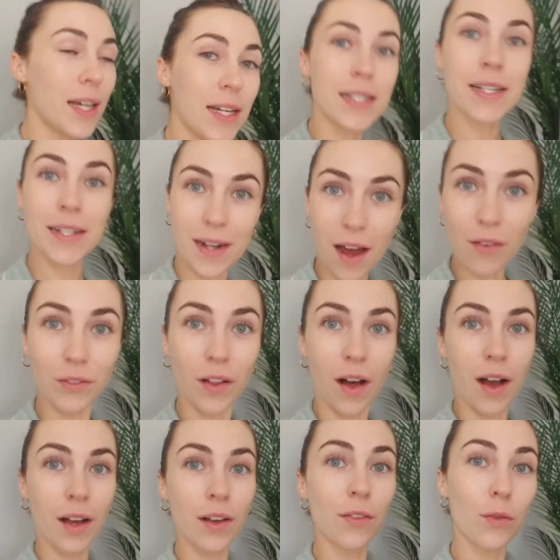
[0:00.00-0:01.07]
did not
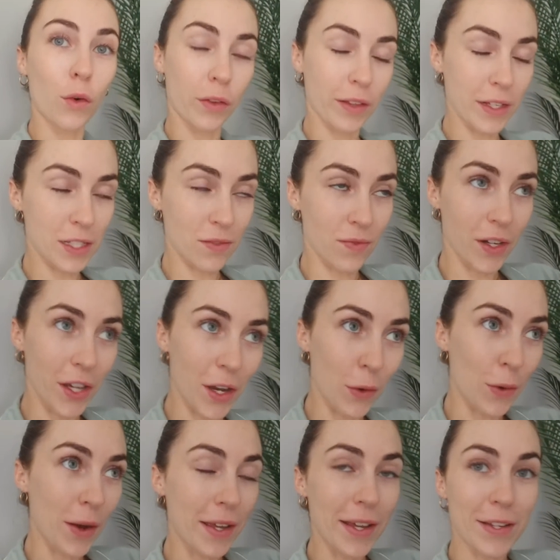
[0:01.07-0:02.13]
vlog for this
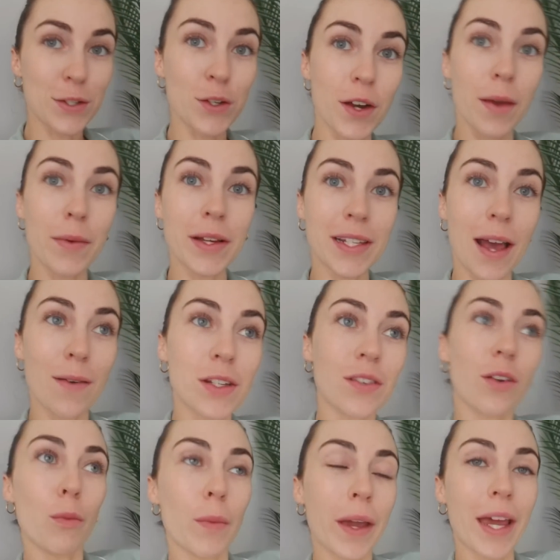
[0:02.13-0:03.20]
video yesterday because I was
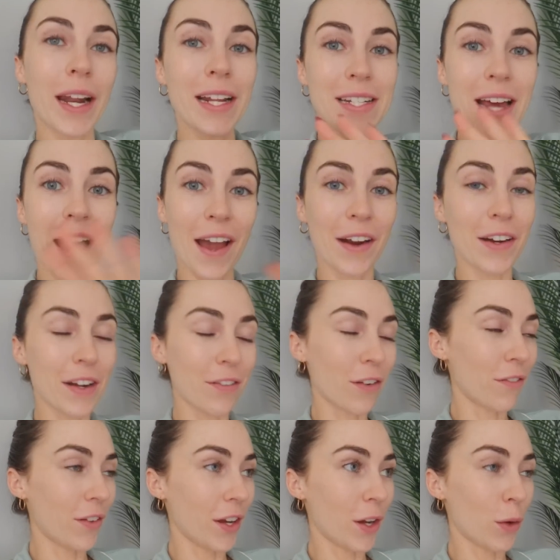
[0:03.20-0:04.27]
filming an entire
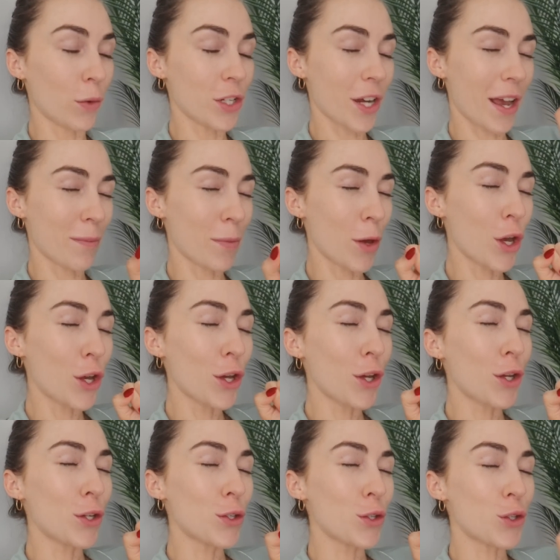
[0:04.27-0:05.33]
different video, which I'm
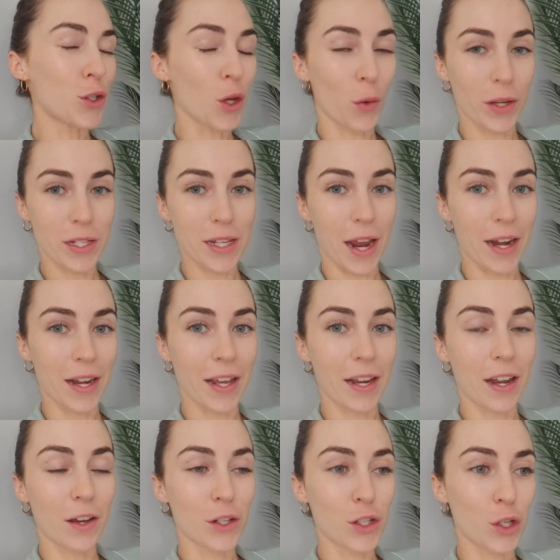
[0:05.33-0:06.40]
so
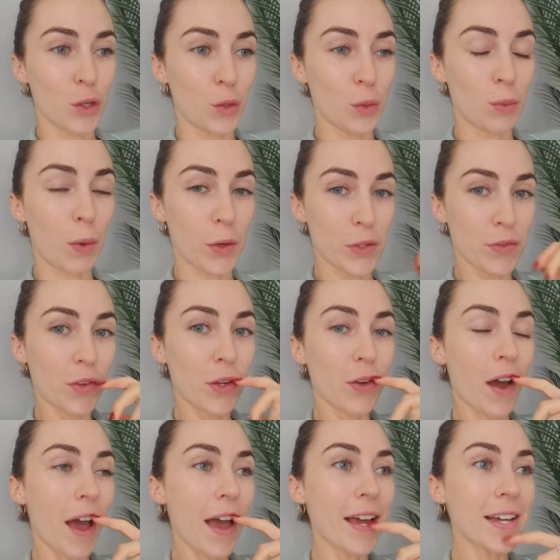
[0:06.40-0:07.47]
excited to post for you
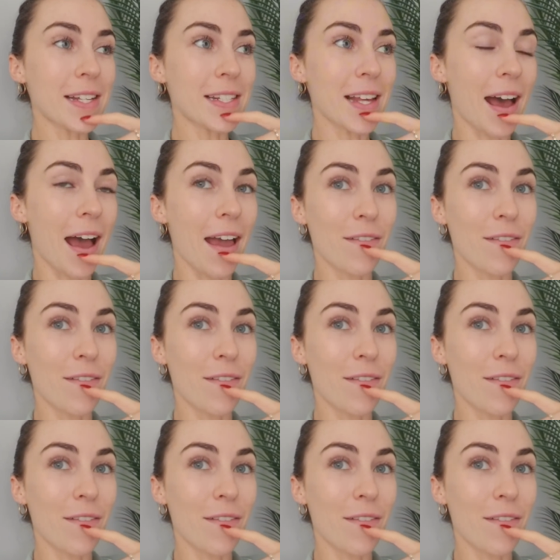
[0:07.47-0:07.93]
guys. I